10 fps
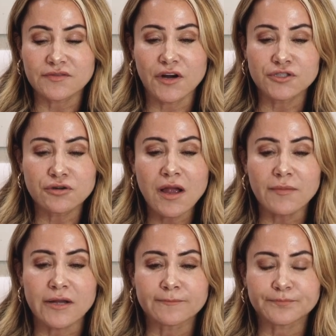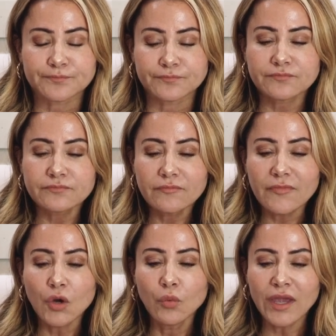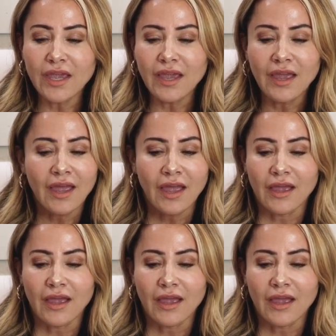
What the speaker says: of our trauma. We